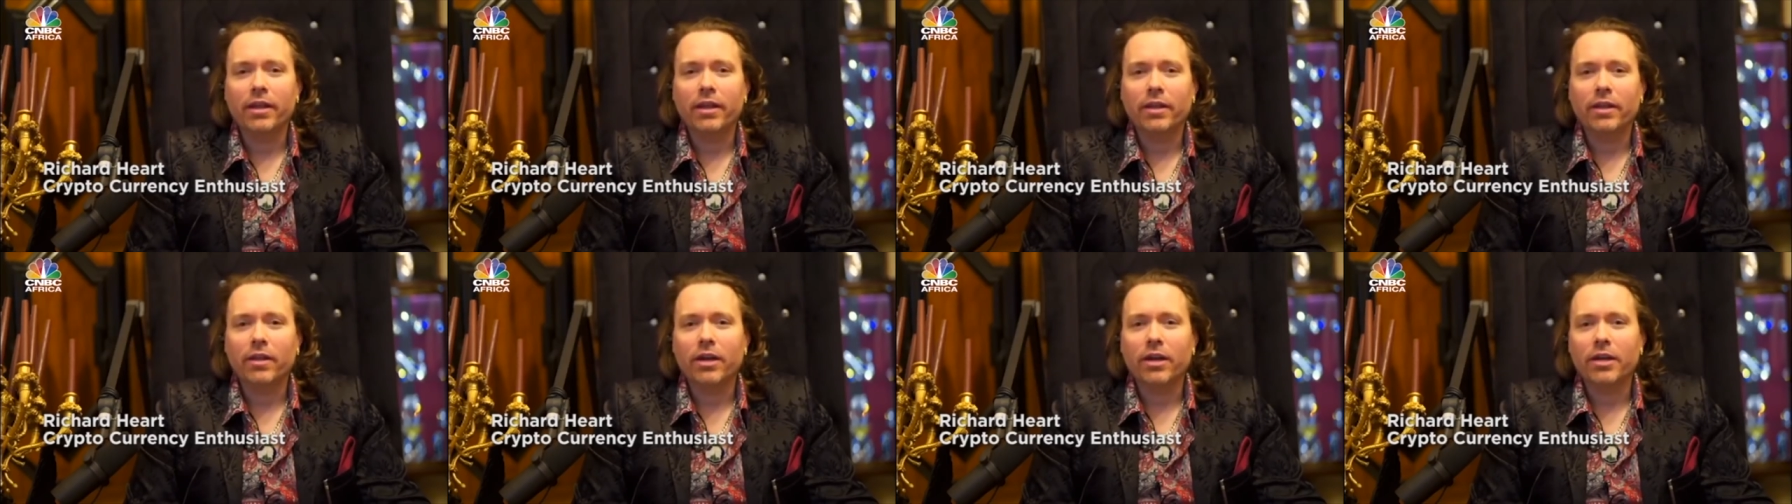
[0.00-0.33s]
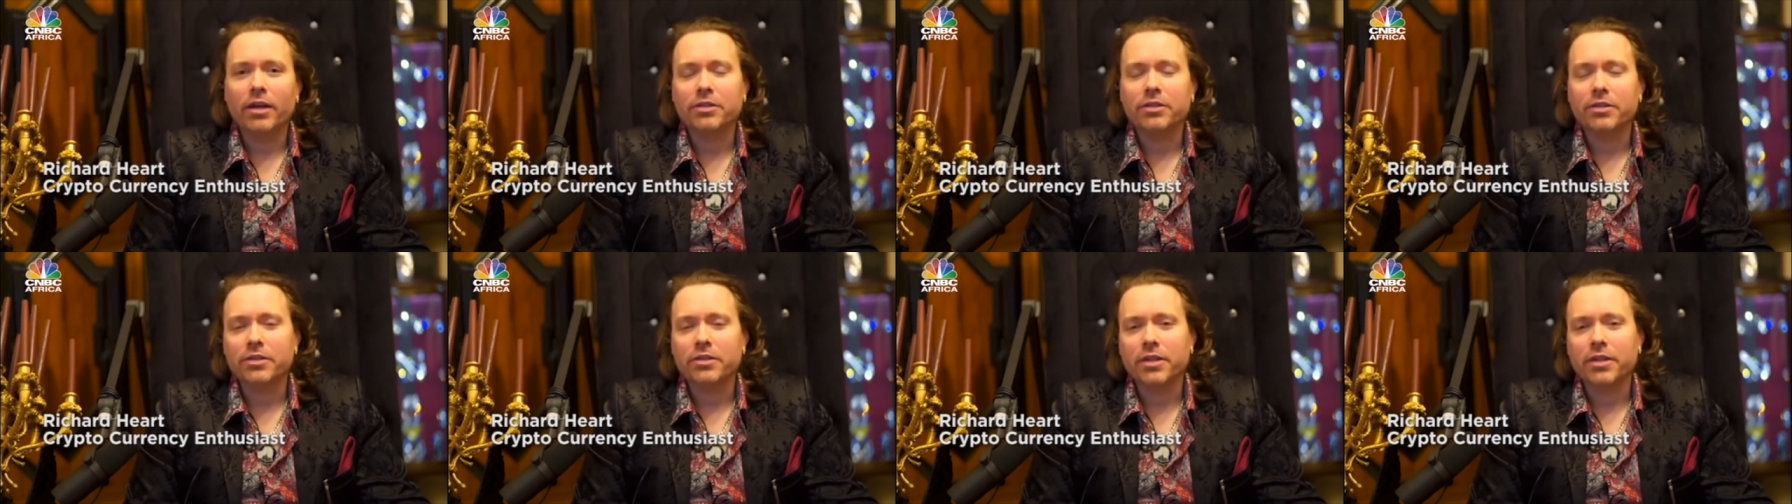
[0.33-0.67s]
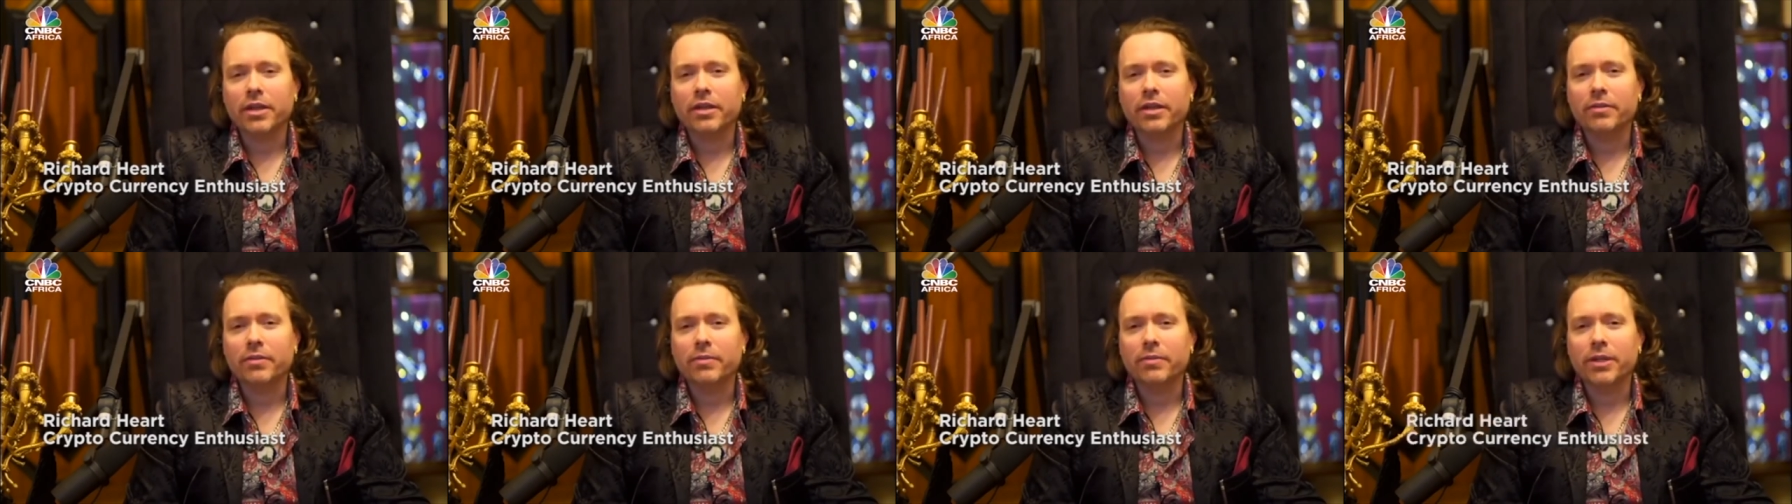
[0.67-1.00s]
they launch the
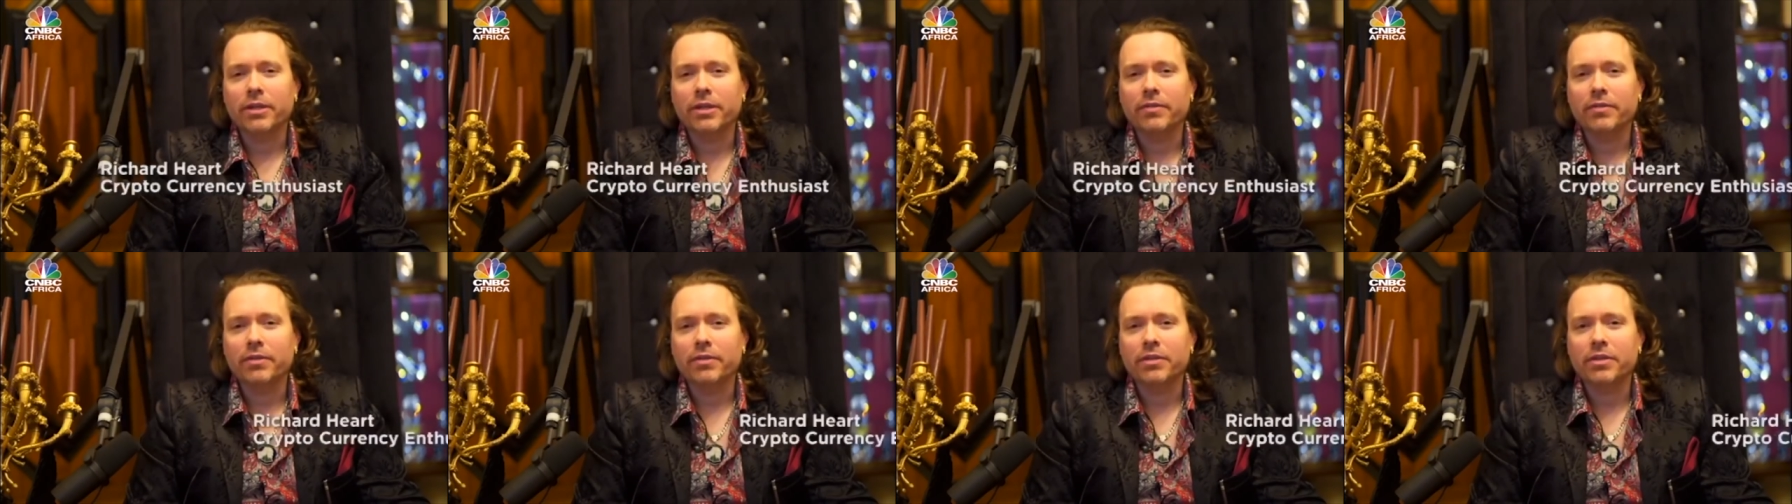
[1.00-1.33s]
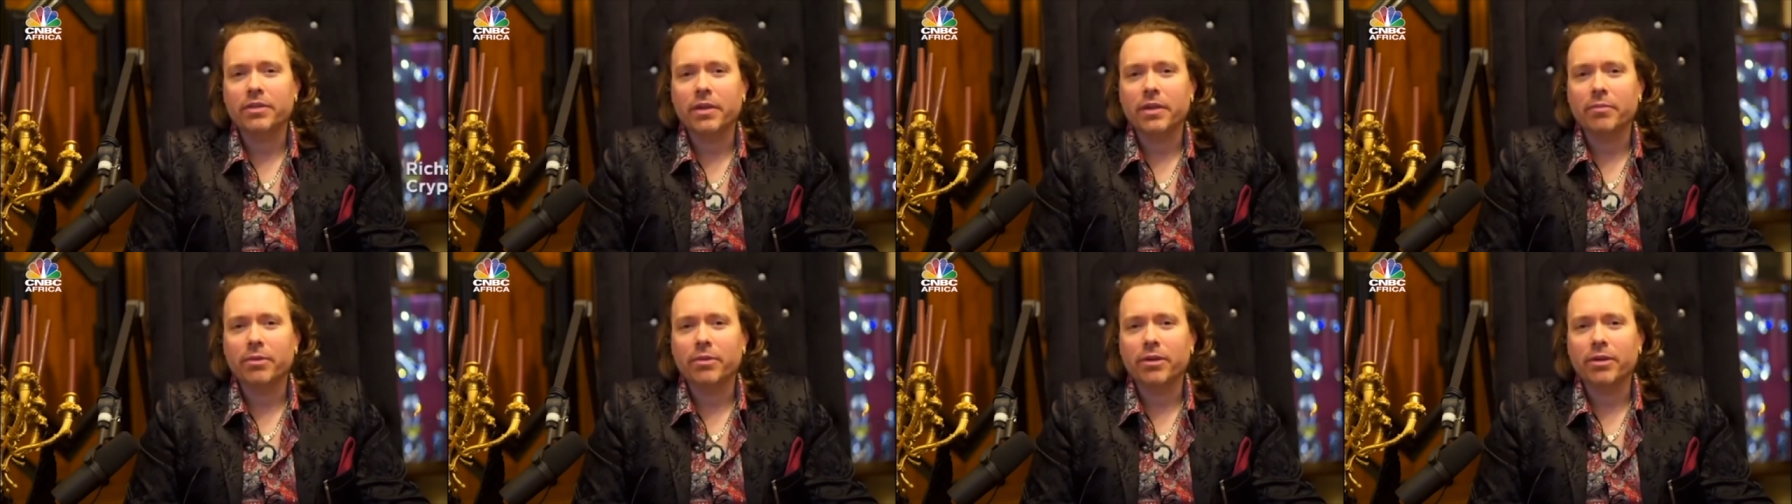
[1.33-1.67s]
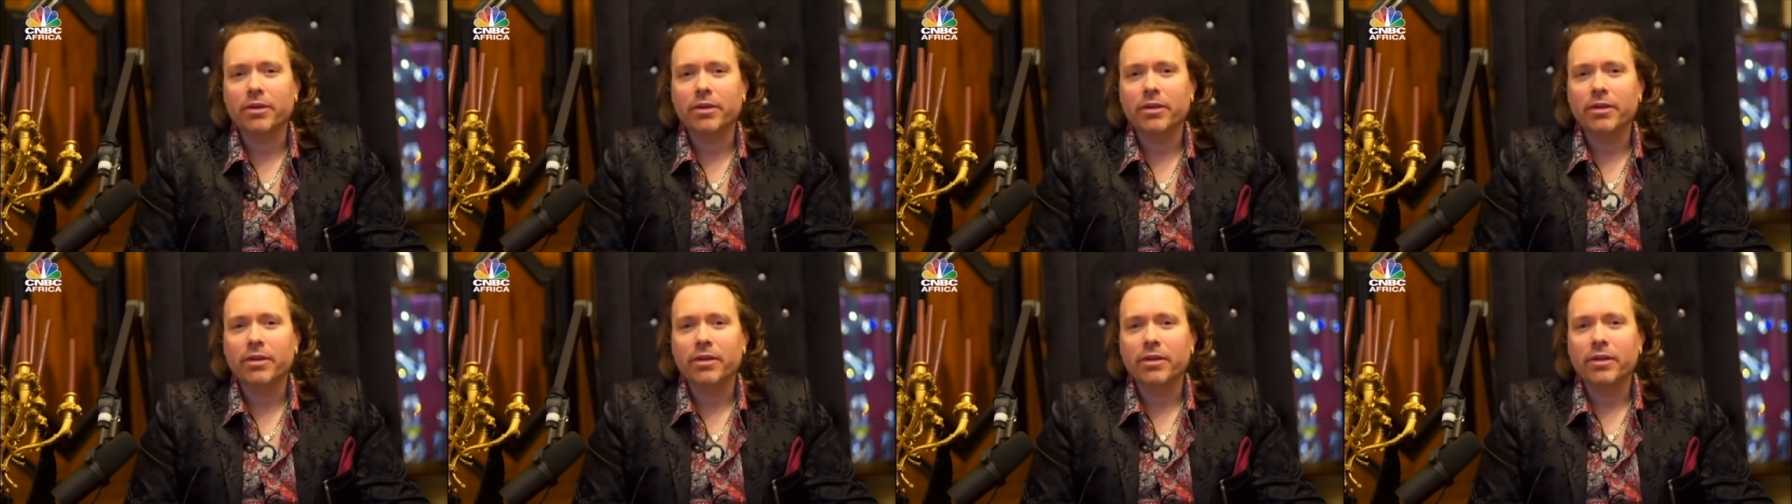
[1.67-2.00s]
second week of
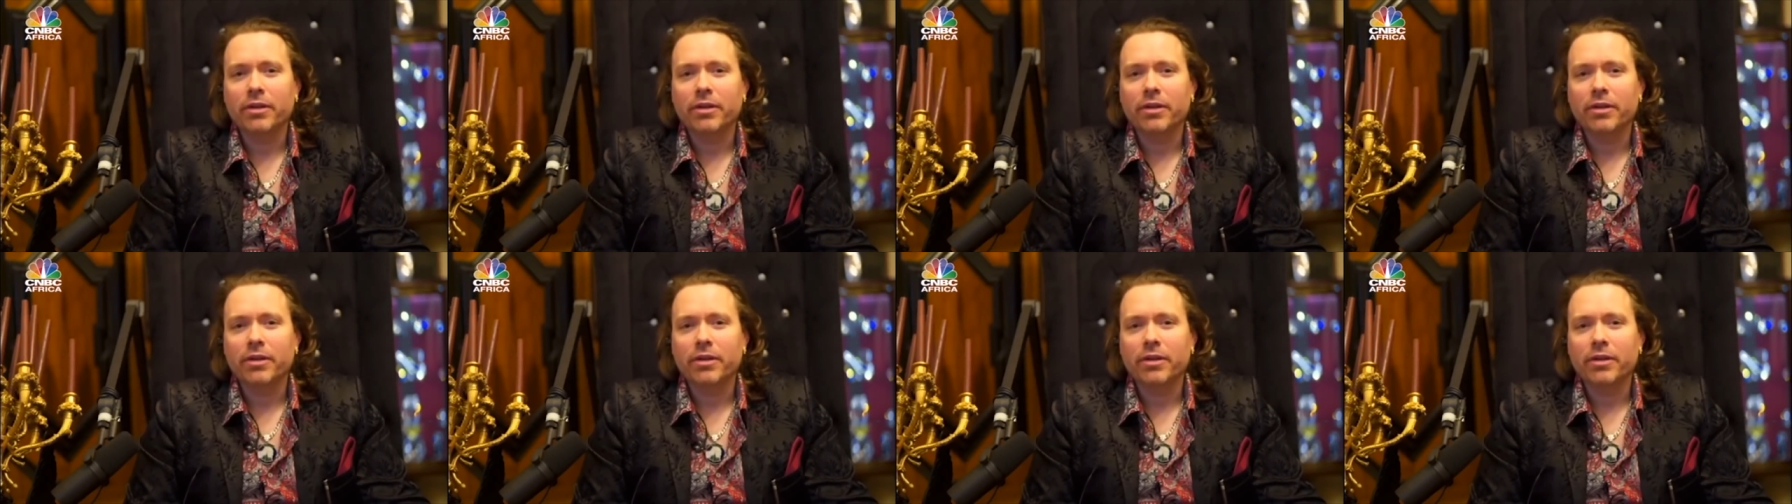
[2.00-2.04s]
December.